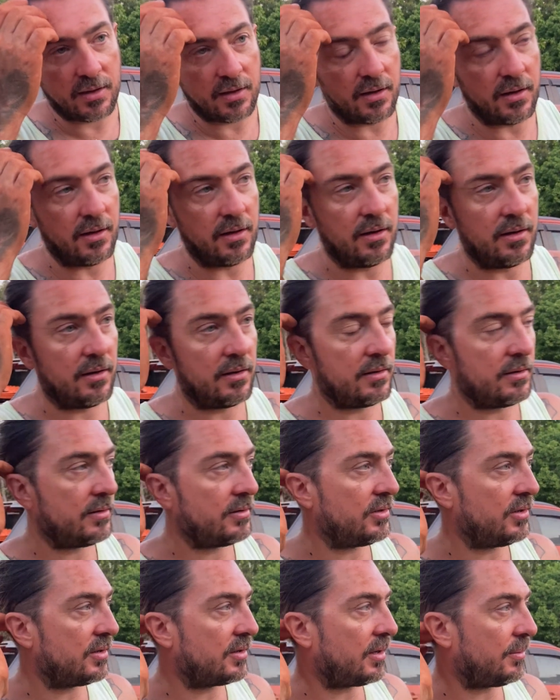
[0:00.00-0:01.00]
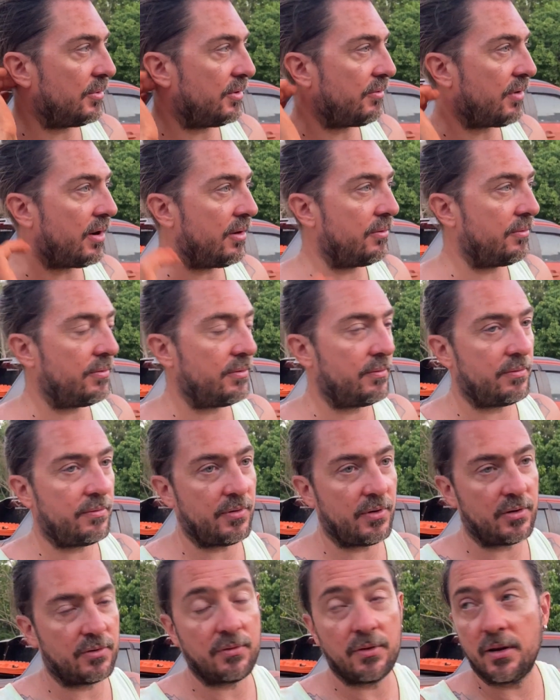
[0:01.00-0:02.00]
uh, just up the road
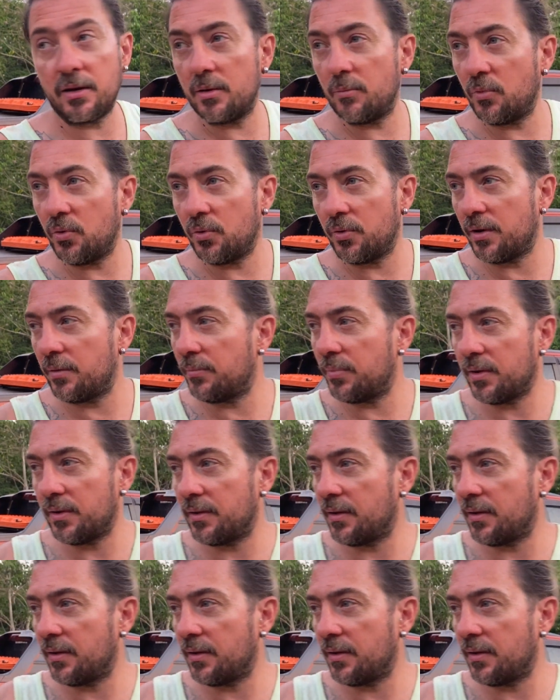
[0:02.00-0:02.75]
first thing in the morning but